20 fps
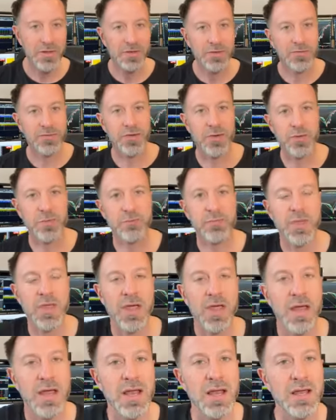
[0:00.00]
So
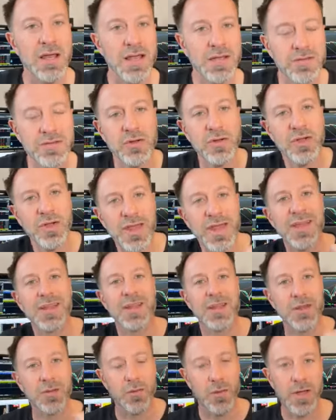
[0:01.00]
let's look at it in
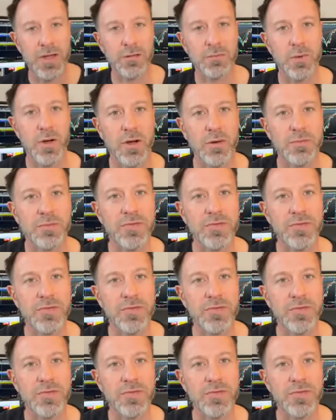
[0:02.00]
another way as well.